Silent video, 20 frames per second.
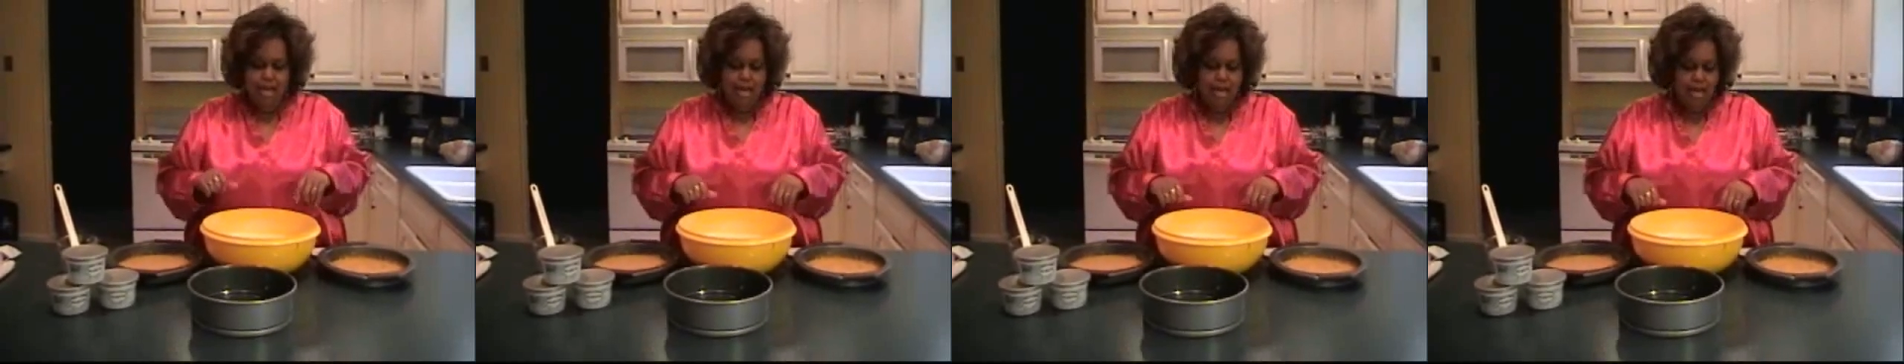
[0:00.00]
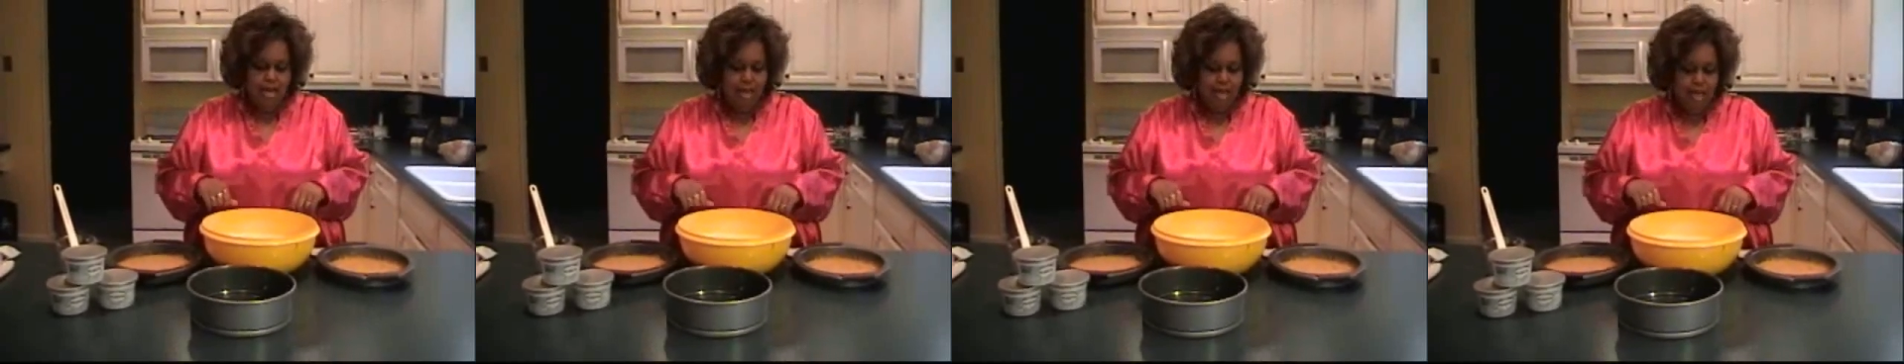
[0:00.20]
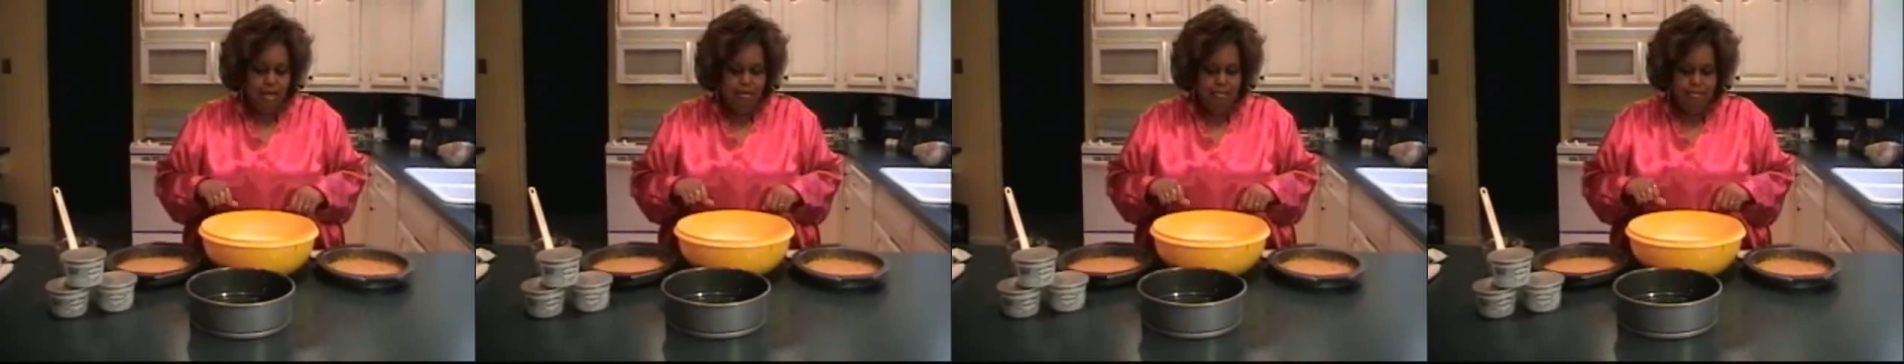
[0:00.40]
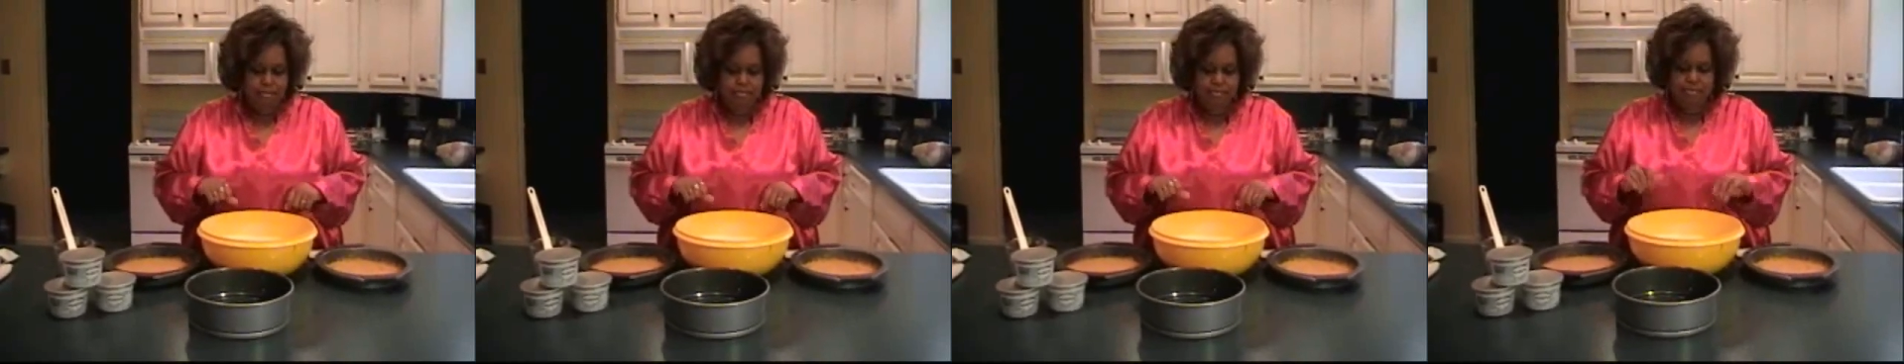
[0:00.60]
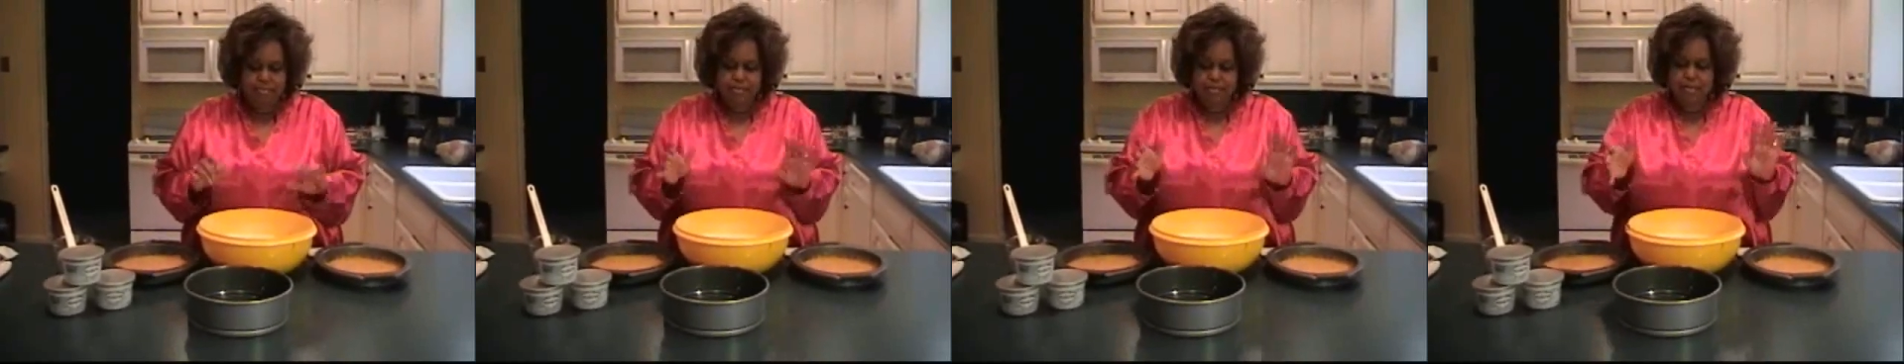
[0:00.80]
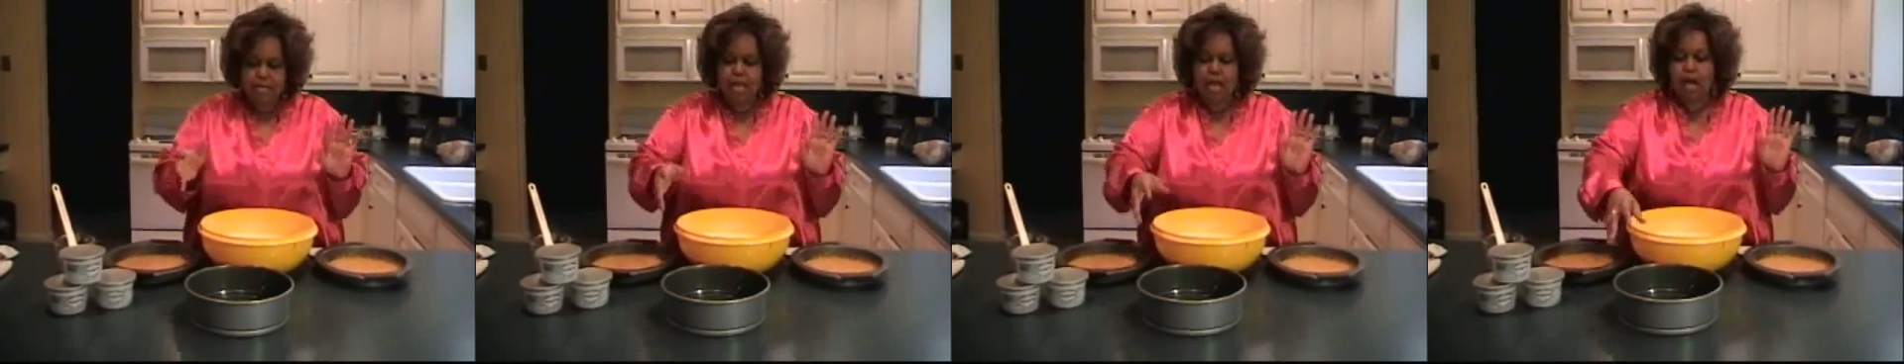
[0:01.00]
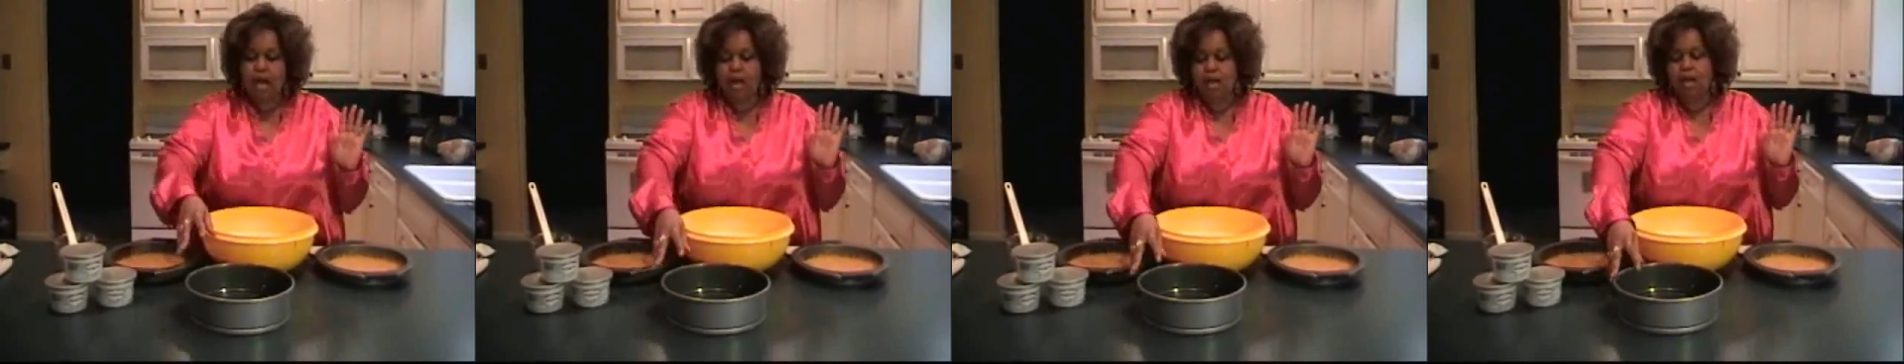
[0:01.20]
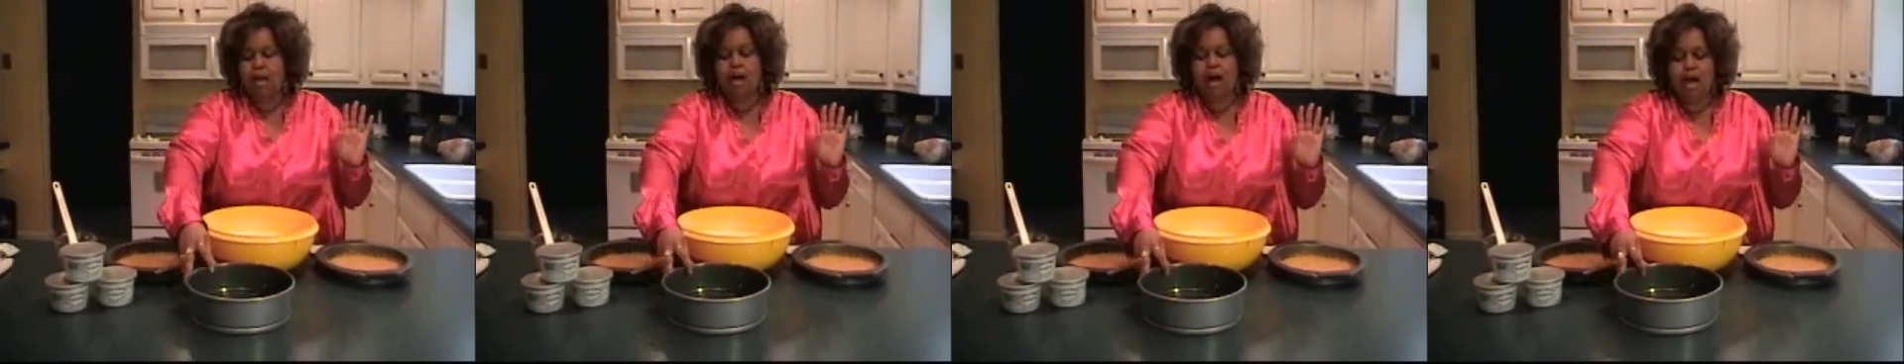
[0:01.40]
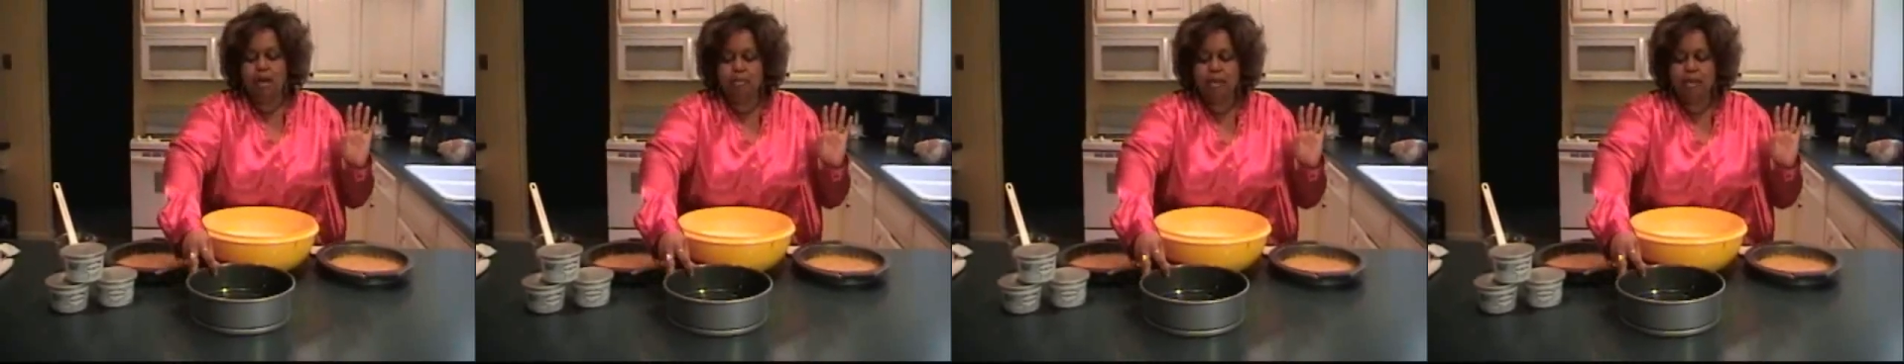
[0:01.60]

I